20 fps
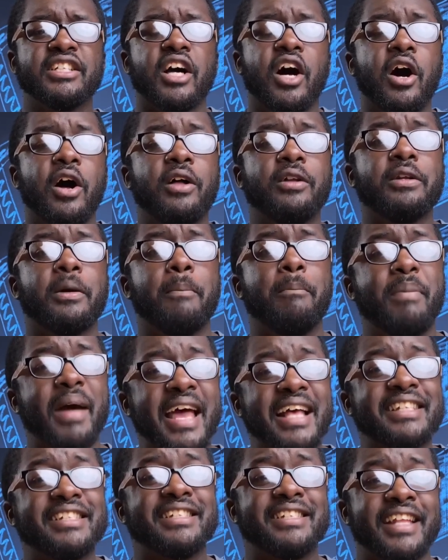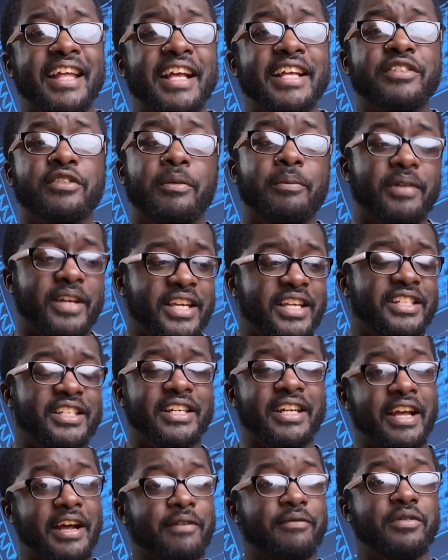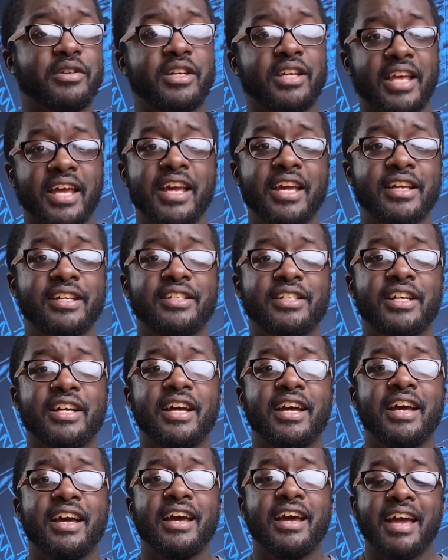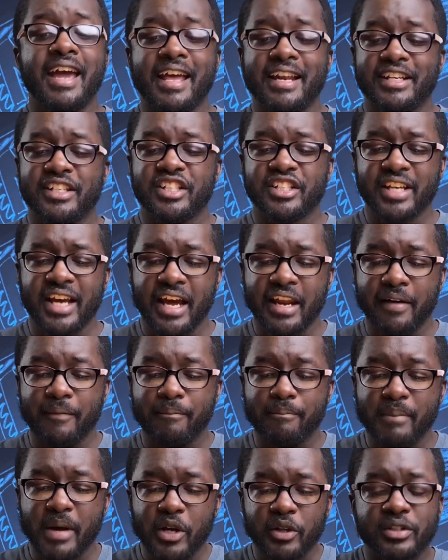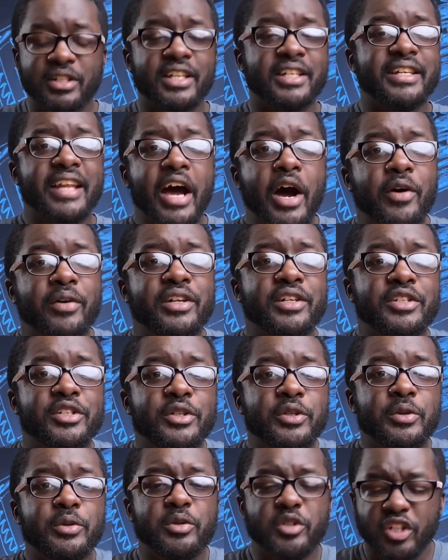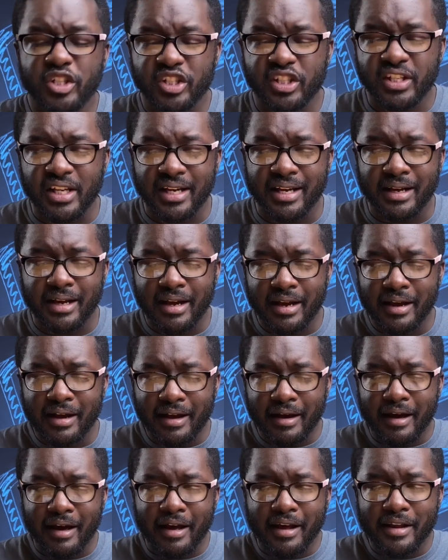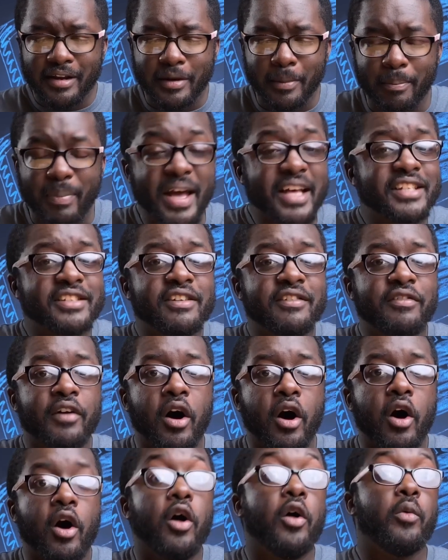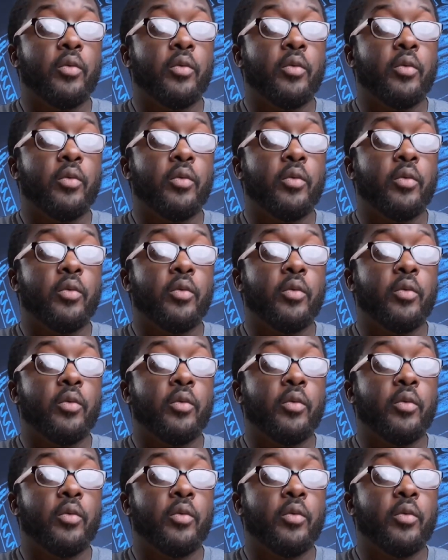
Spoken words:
all the best things from each and every cage and it just kind of melts it down into just the best of all